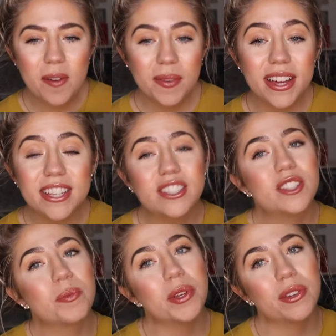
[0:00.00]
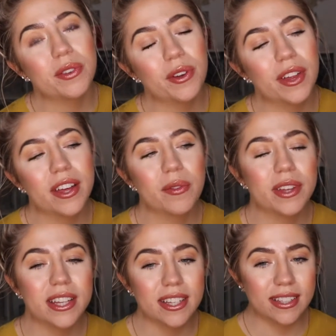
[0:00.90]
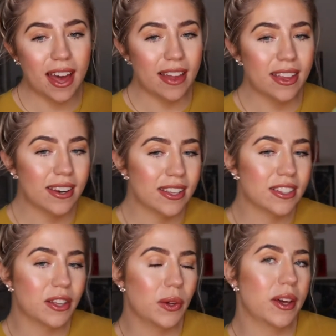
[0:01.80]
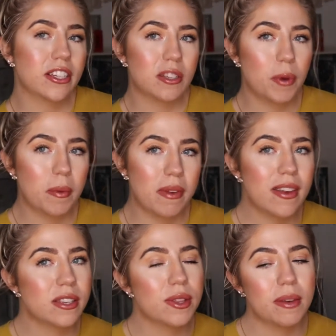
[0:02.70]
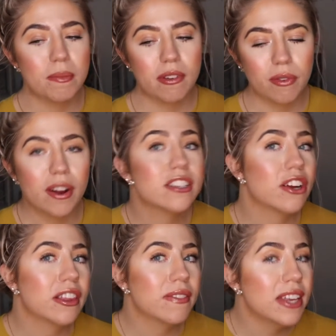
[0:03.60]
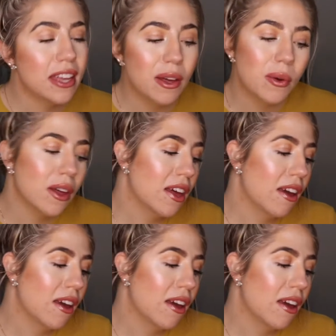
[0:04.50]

But it's just beautiful. It really does add that nice glow. I just sprayed my face with it before I started the video.